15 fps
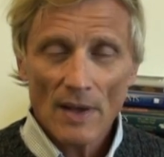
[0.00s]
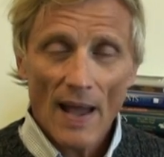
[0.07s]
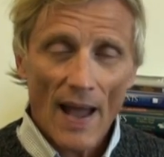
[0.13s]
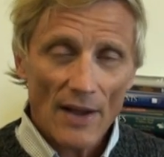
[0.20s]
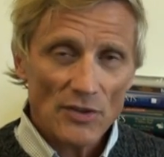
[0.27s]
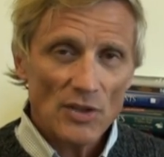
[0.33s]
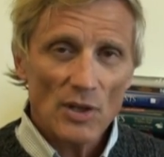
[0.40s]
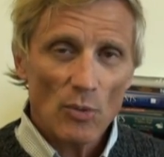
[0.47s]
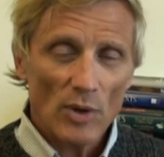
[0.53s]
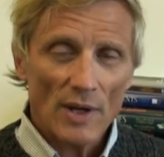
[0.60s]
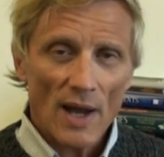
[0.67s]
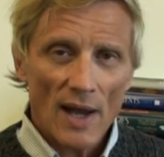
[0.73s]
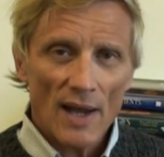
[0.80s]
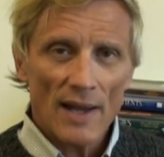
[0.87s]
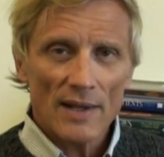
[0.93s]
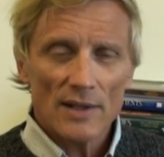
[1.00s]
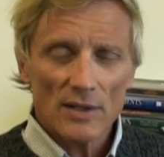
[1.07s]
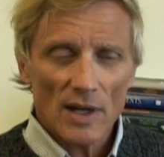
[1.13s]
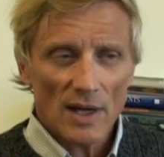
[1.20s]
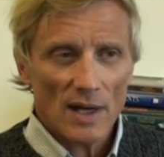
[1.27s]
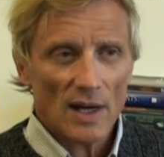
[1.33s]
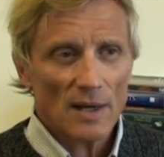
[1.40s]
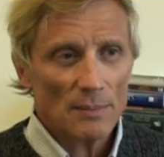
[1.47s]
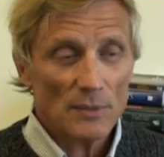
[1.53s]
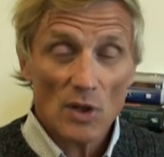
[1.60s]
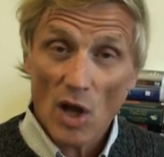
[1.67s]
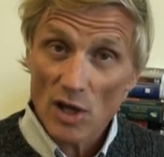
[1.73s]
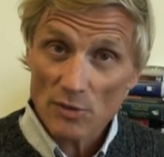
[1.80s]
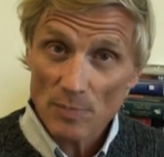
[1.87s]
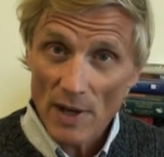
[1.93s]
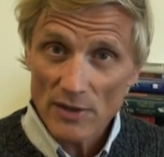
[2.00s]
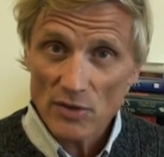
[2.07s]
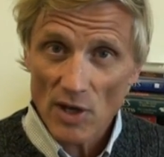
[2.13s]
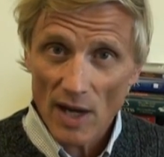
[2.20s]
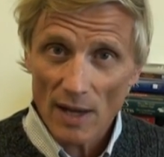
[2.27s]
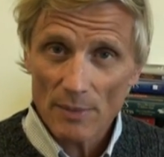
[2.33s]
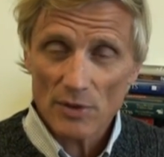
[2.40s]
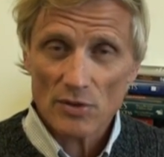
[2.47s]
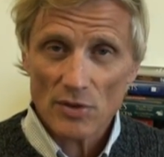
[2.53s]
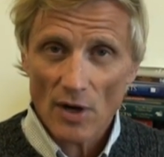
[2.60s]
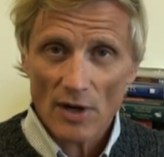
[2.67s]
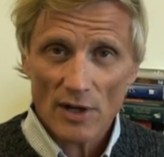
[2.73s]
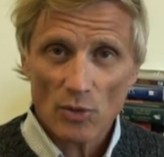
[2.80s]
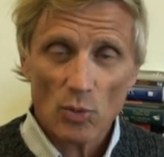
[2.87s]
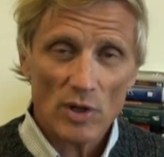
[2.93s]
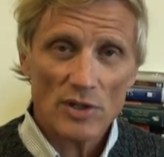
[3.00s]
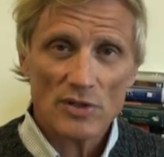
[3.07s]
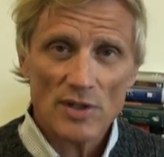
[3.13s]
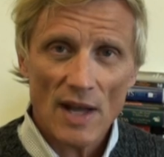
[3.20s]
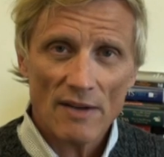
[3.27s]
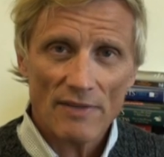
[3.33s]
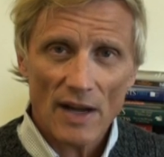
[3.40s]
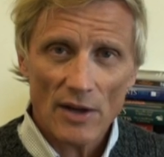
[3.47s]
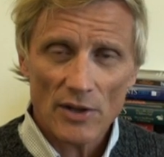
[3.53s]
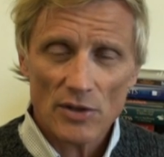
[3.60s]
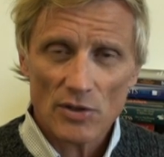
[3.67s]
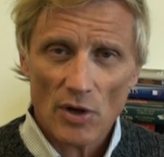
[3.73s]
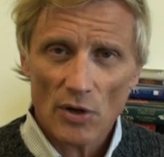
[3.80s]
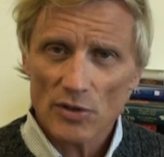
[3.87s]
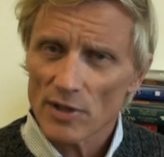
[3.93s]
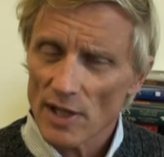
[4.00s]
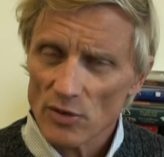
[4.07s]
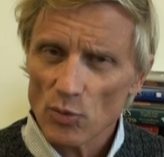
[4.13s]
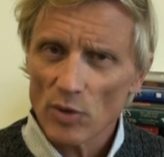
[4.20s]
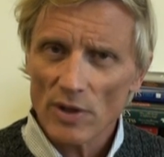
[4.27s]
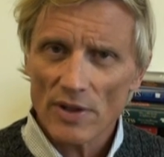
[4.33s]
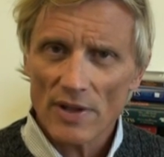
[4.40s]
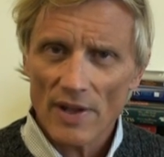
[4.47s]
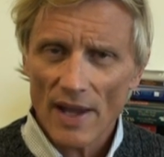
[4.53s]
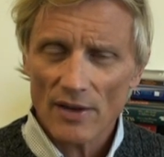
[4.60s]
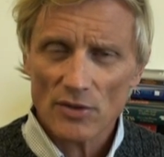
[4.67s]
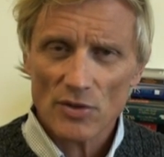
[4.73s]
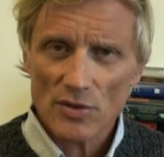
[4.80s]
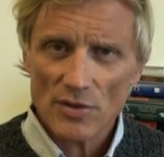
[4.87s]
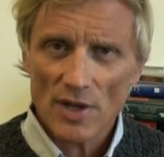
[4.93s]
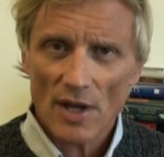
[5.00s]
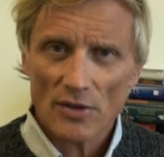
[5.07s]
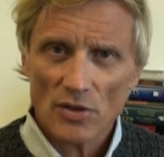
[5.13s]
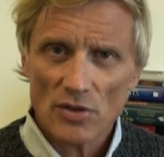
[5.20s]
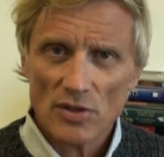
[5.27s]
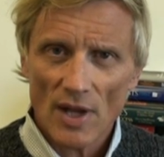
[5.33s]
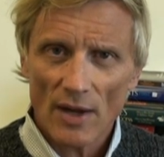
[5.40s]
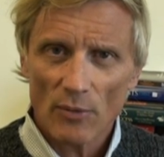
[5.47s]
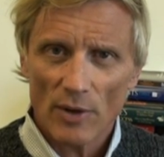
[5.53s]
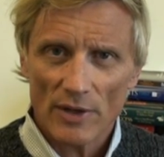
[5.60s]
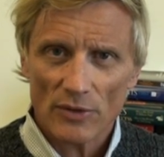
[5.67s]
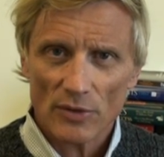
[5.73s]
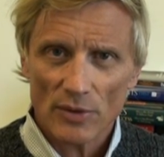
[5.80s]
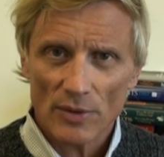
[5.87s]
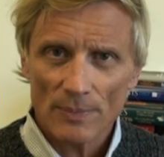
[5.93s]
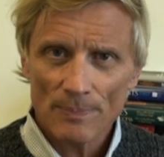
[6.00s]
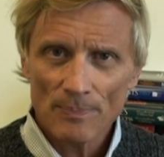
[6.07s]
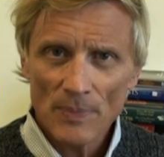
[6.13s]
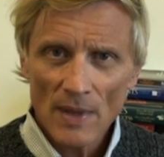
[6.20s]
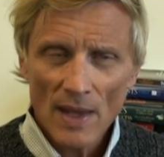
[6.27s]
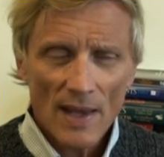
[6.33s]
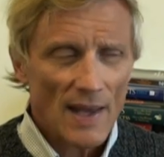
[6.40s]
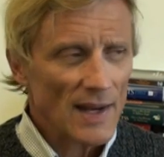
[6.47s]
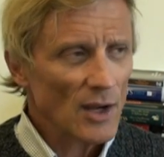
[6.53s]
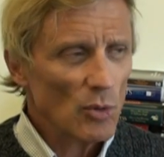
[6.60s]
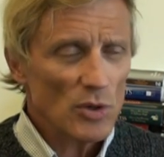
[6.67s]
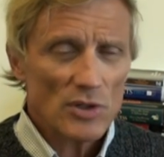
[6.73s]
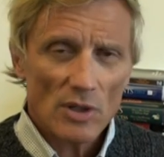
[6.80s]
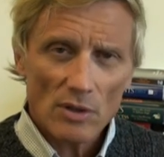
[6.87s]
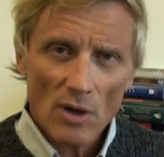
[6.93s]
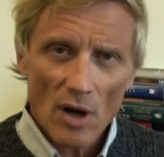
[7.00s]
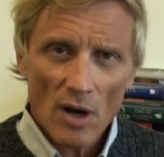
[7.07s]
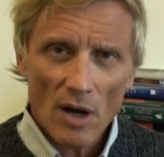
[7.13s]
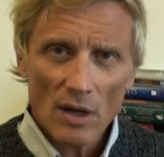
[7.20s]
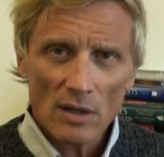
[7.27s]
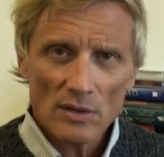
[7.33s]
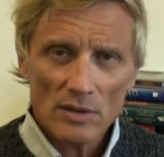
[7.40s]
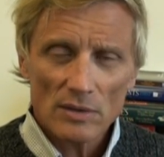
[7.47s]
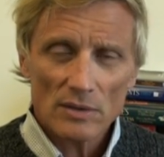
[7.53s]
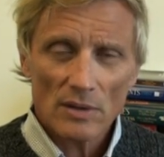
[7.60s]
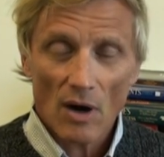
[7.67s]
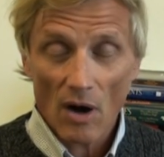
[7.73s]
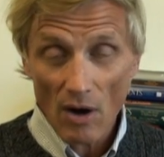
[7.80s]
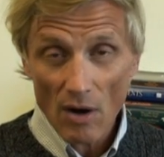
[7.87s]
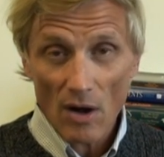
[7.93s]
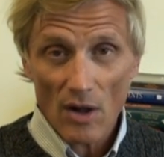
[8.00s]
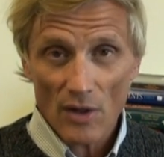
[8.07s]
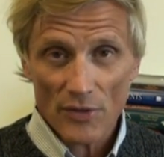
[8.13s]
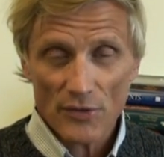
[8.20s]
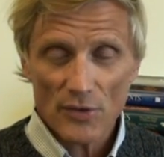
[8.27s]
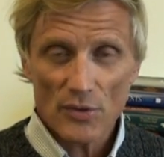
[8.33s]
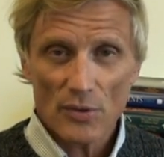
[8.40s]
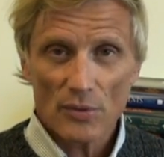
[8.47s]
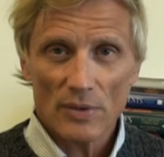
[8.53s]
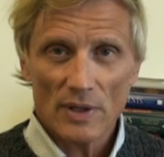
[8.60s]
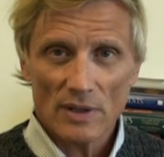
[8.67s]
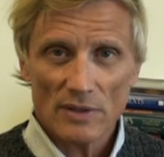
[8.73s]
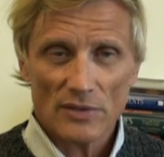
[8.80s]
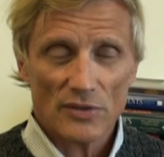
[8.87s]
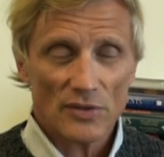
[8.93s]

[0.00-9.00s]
Actually, when I um, lost my job and started what is now Values Coach, that's one of the exercises I went through. And it was a long haul through